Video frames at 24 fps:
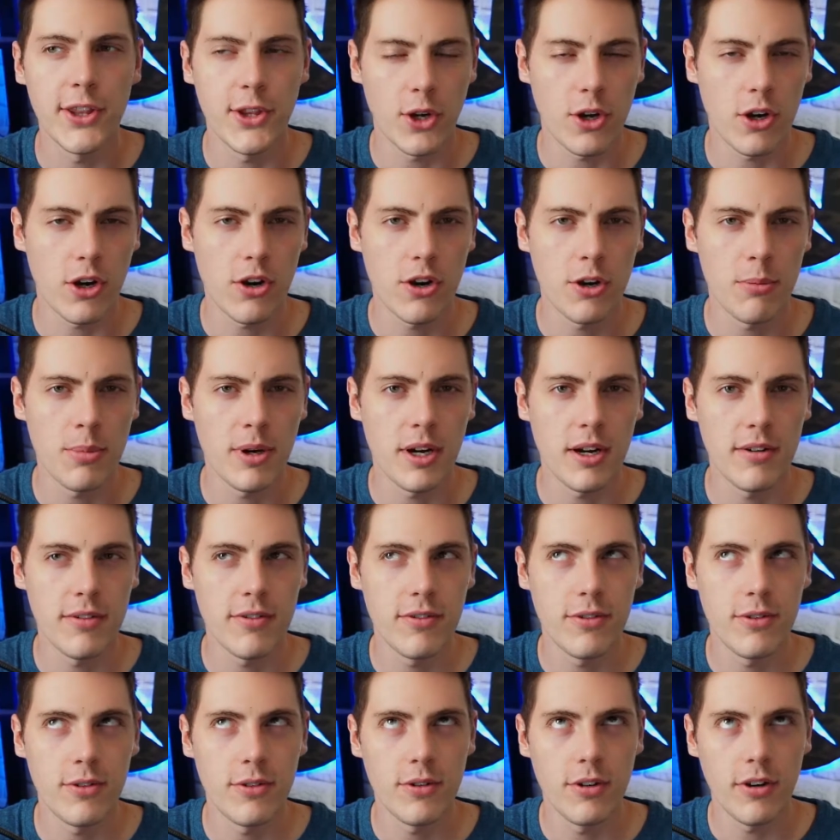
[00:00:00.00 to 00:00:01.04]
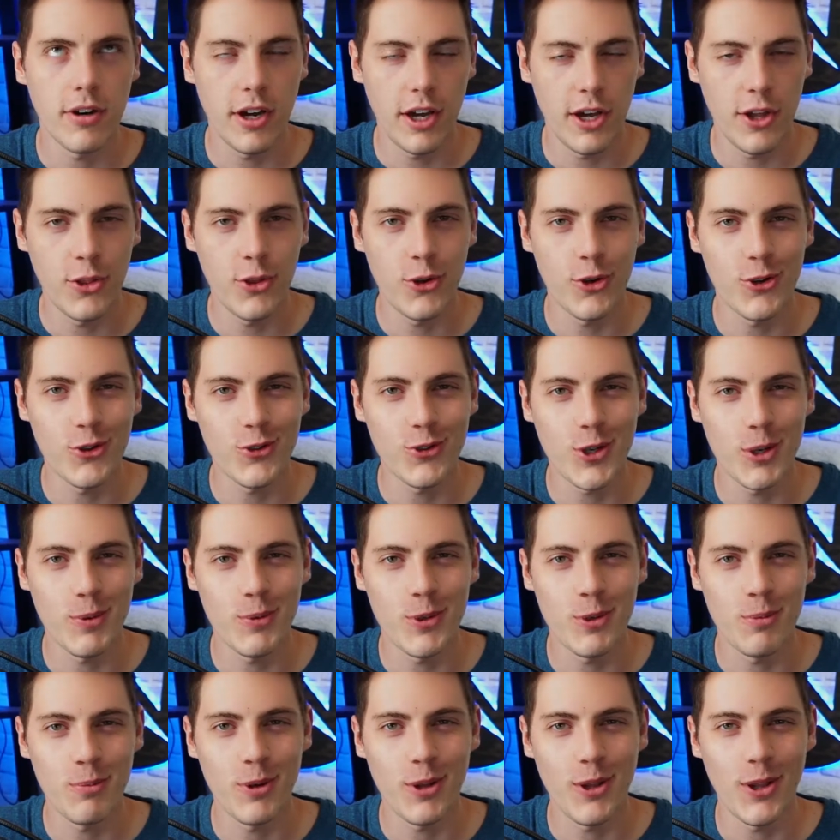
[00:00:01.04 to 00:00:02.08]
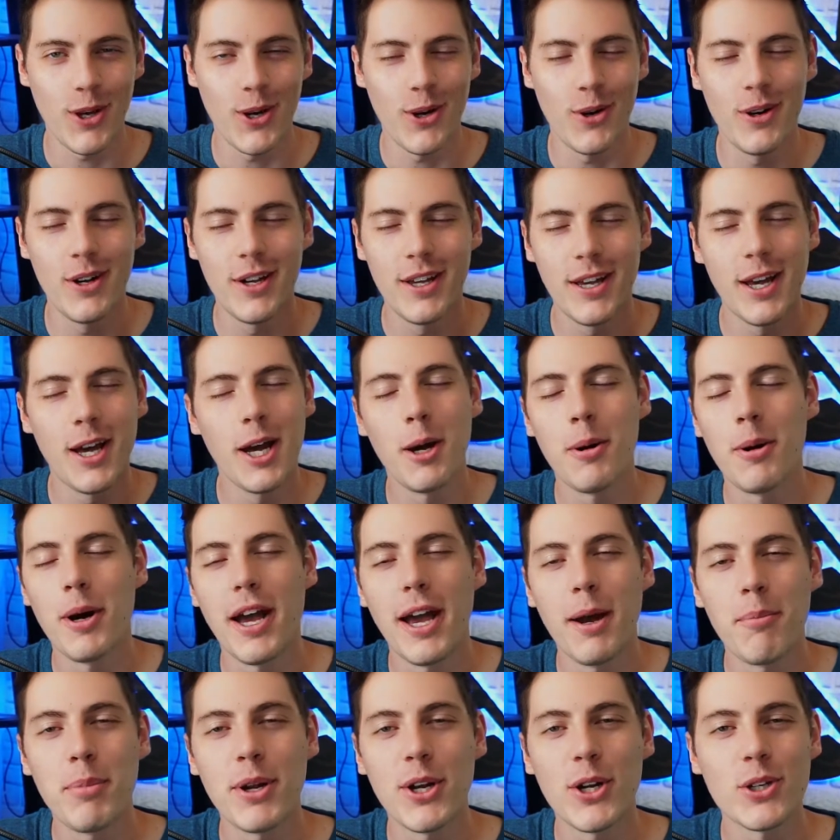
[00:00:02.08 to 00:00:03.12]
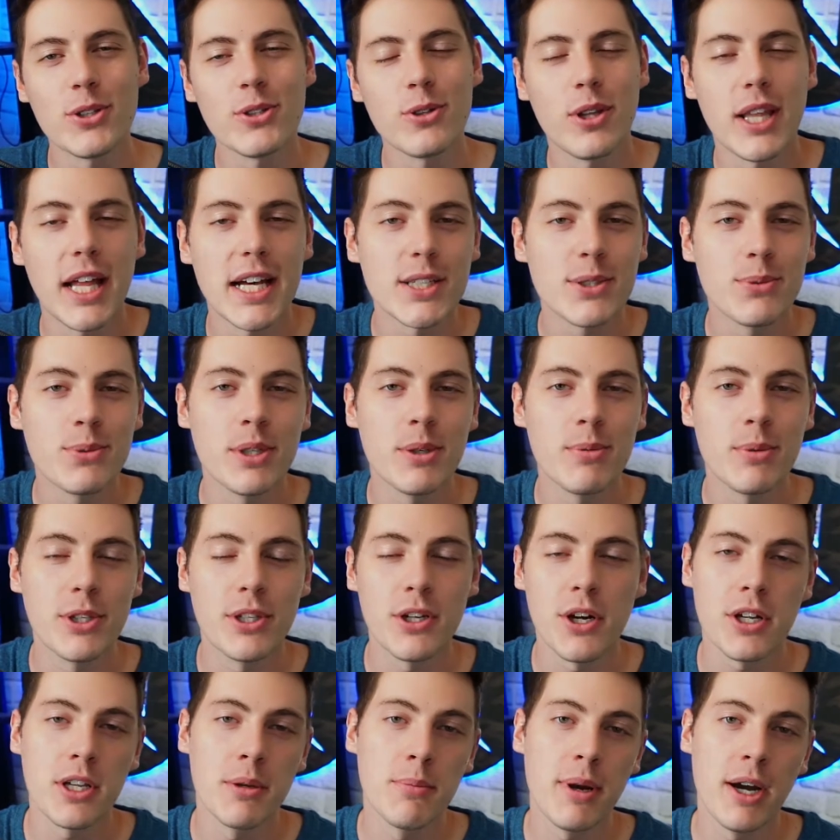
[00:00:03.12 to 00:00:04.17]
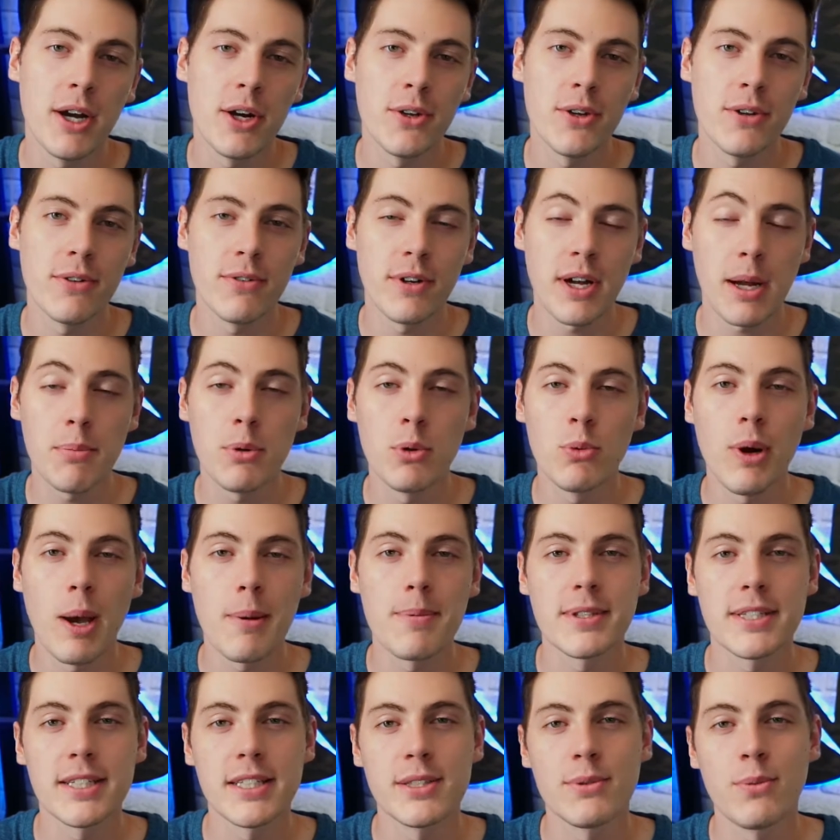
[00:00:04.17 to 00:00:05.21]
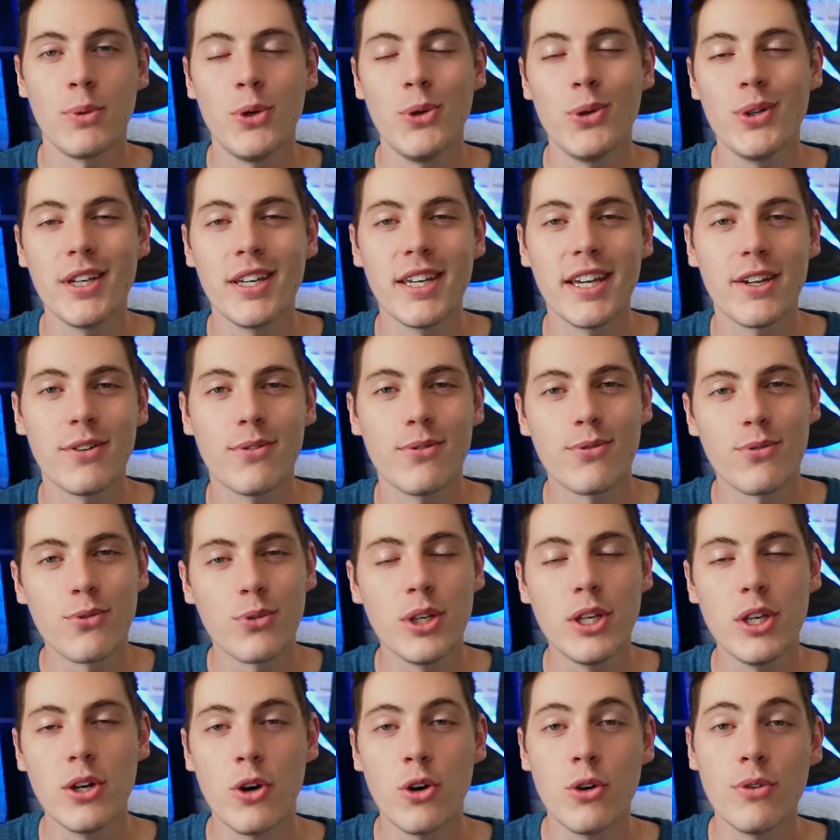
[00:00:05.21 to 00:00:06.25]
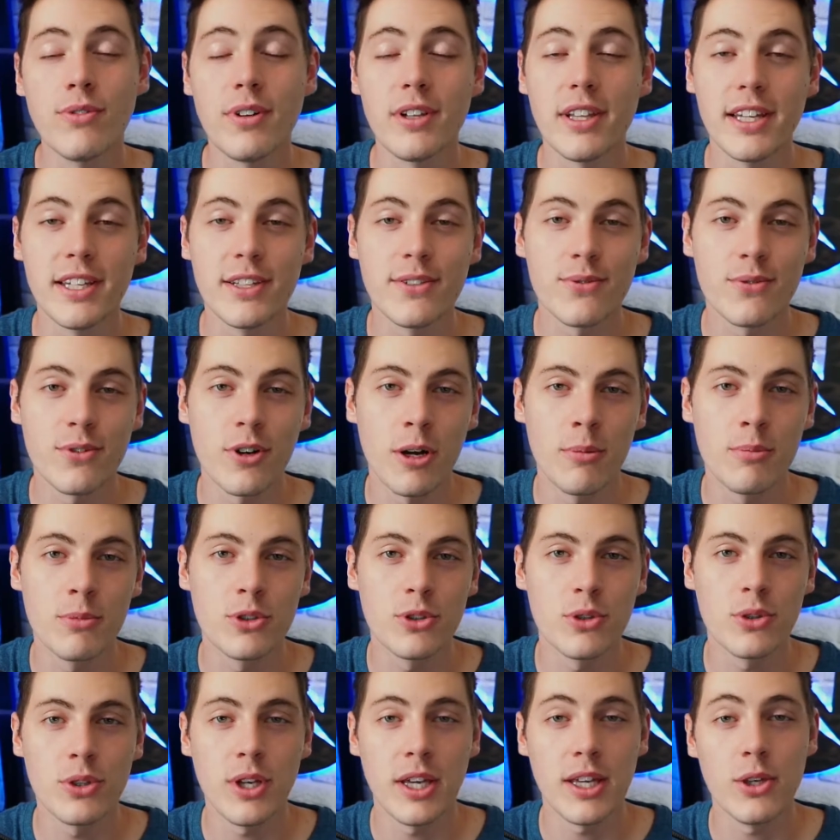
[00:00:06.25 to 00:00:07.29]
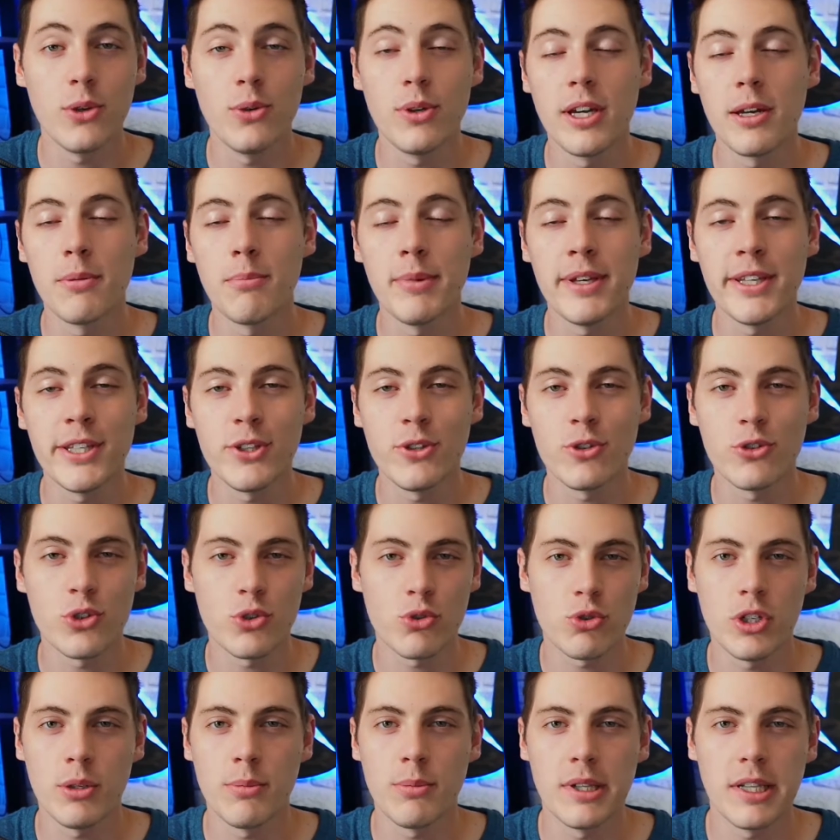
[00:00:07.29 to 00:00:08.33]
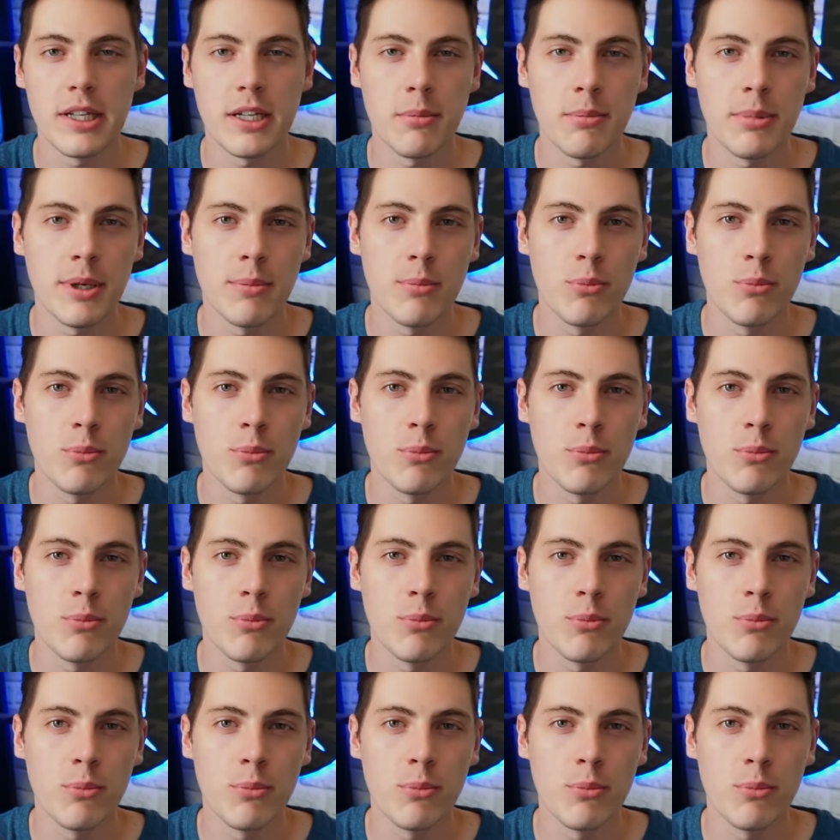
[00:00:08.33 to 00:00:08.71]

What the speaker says: the card above, and the description below. But also last week we talked about a couple websites where you can get free overlays from so that you can make your stream a little bit